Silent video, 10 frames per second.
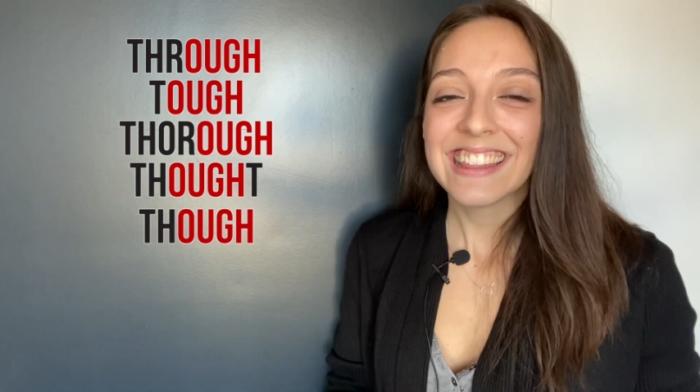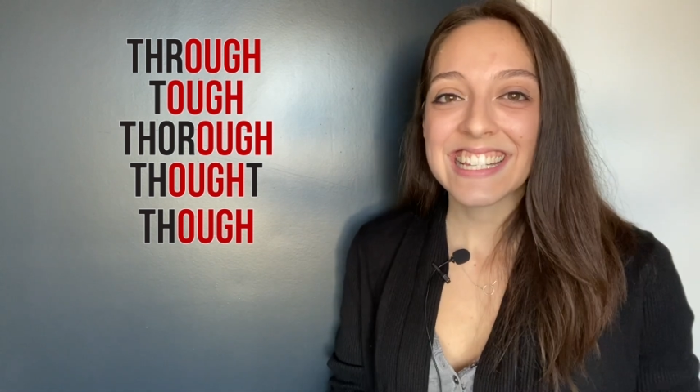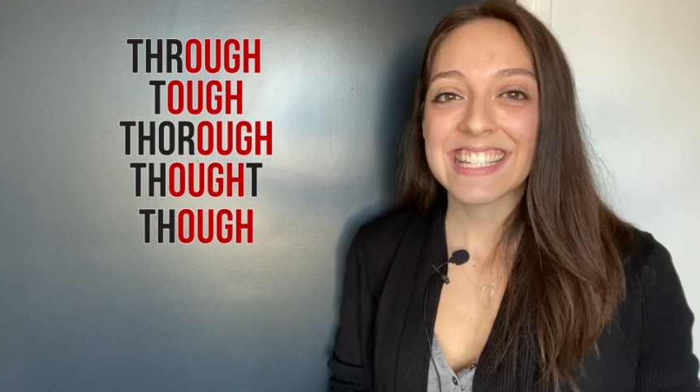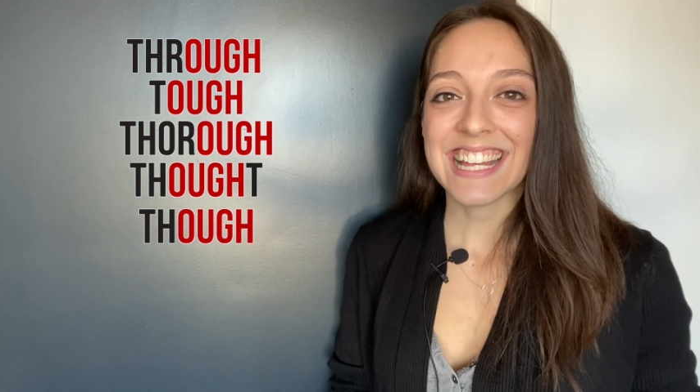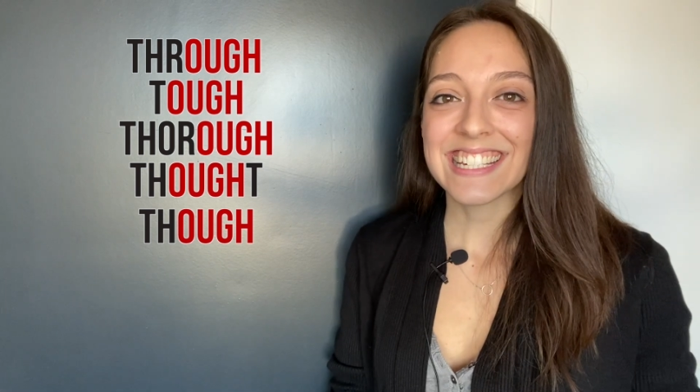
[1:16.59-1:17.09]

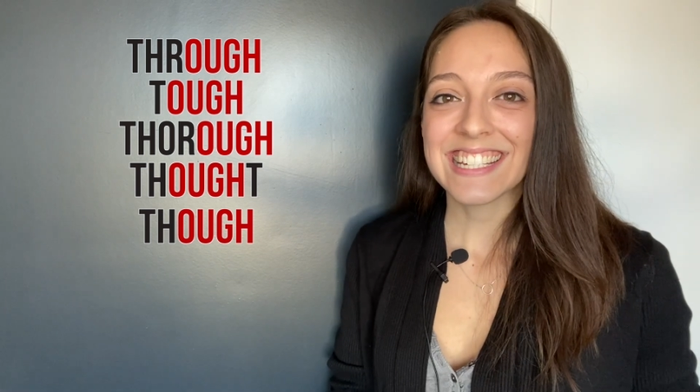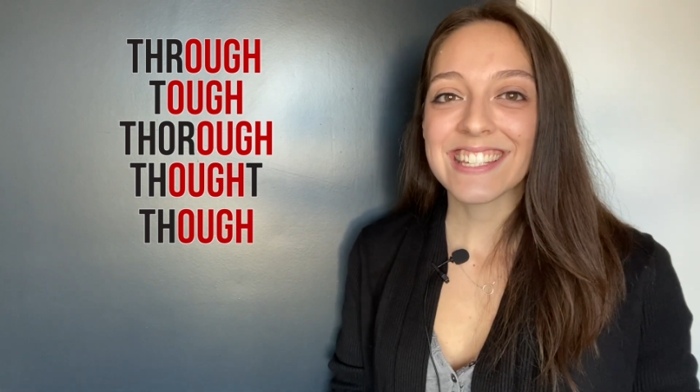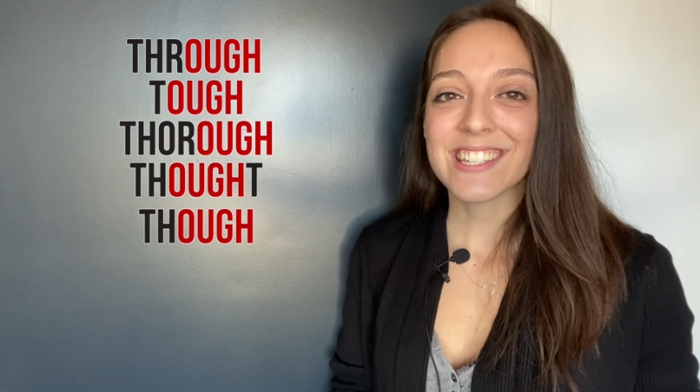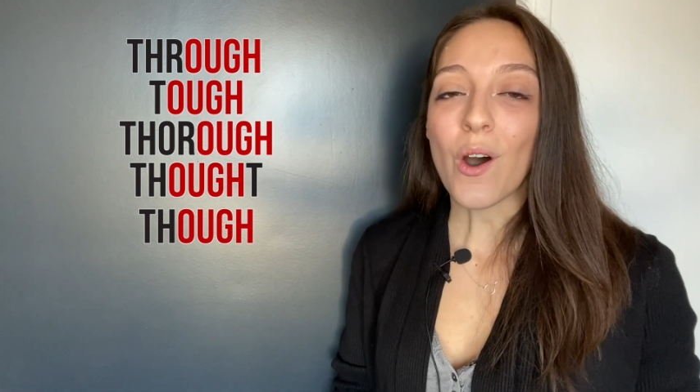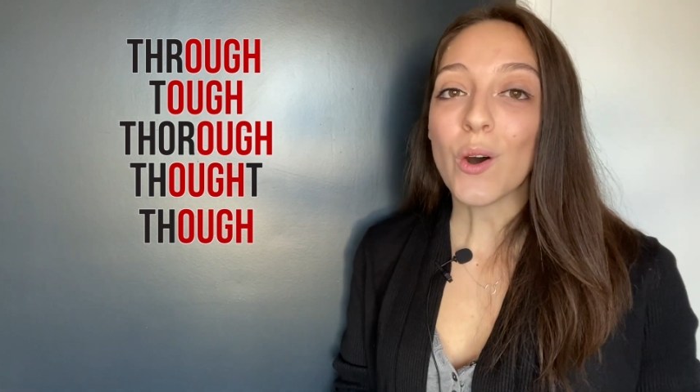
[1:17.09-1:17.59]
this
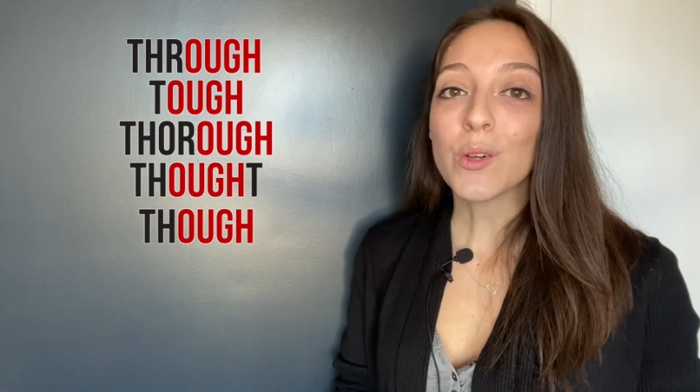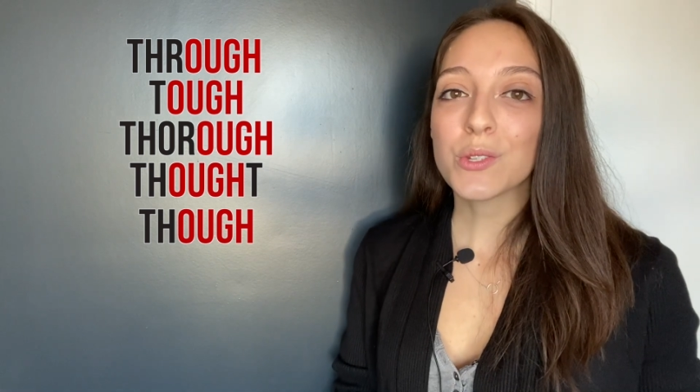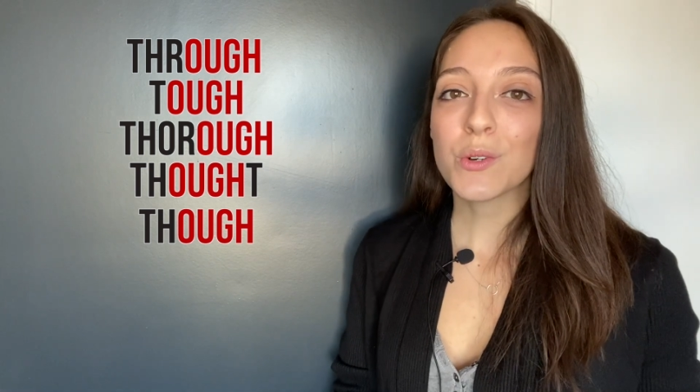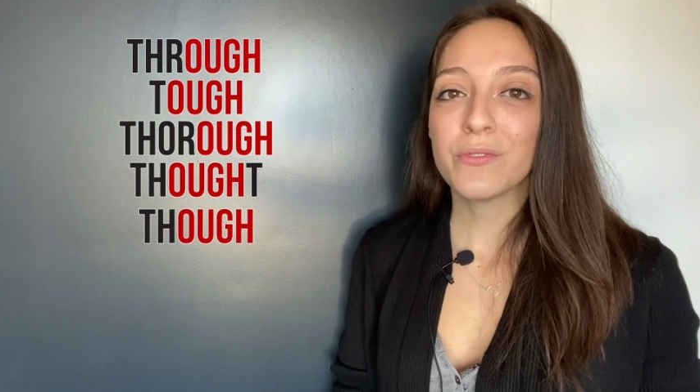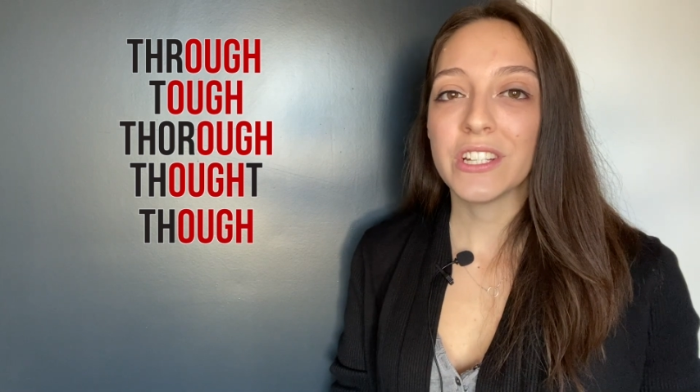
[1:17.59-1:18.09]
sentence
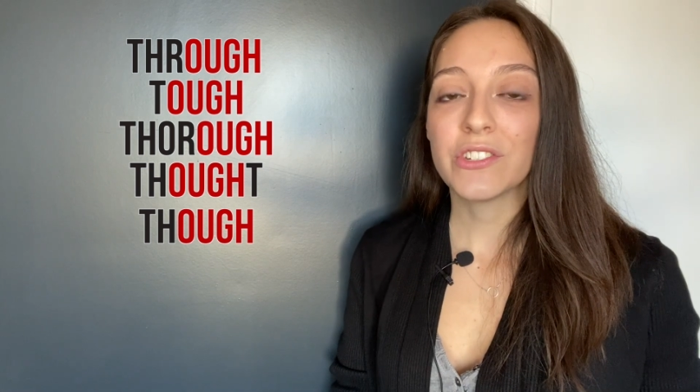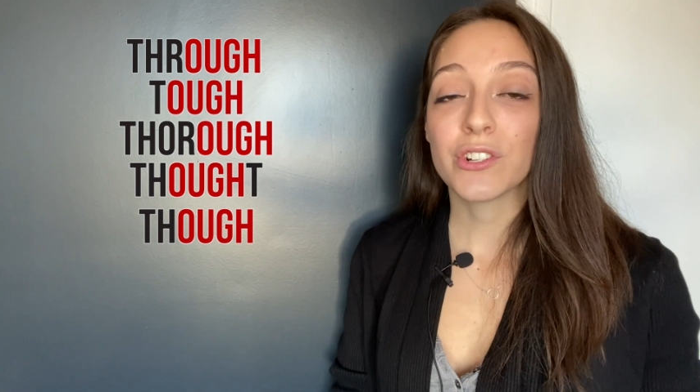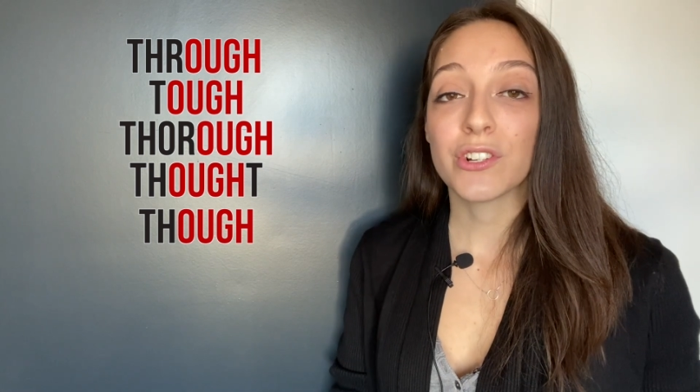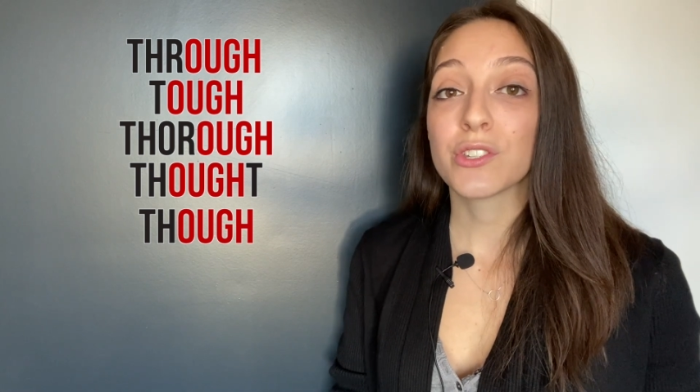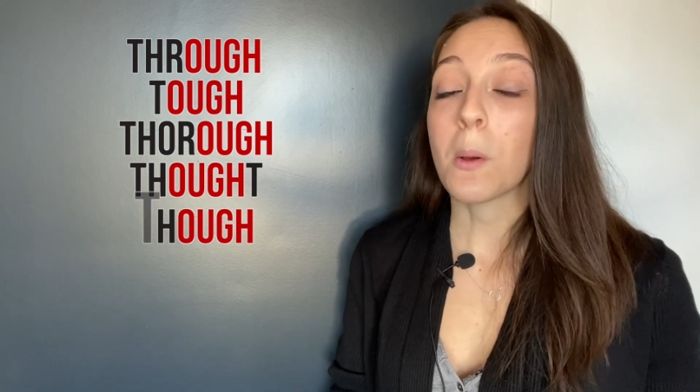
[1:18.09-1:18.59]
also
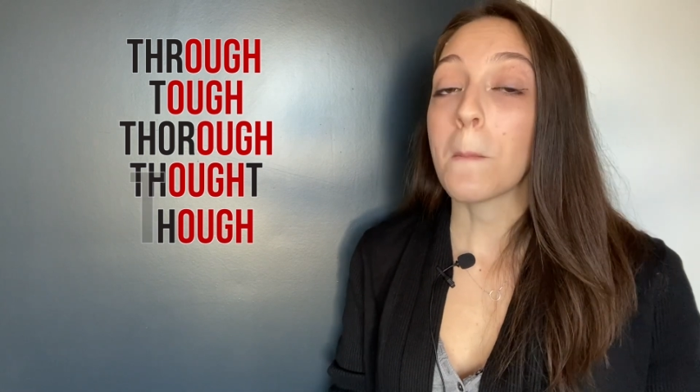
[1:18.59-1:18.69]
features